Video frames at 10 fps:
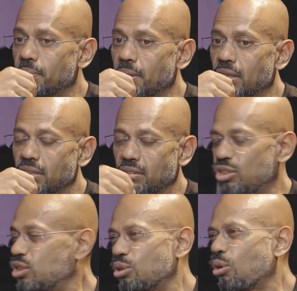Because I was
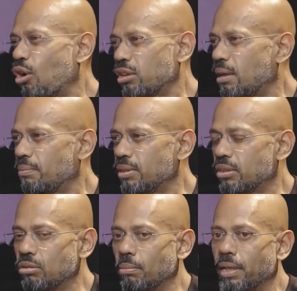just so caught up
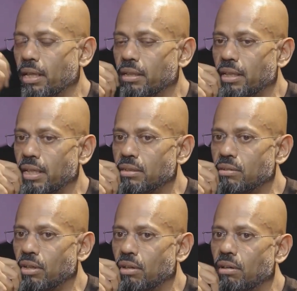with so many other things
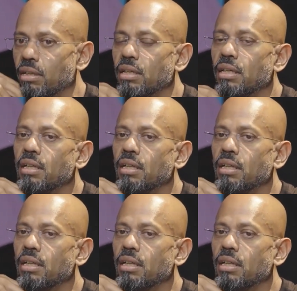going on.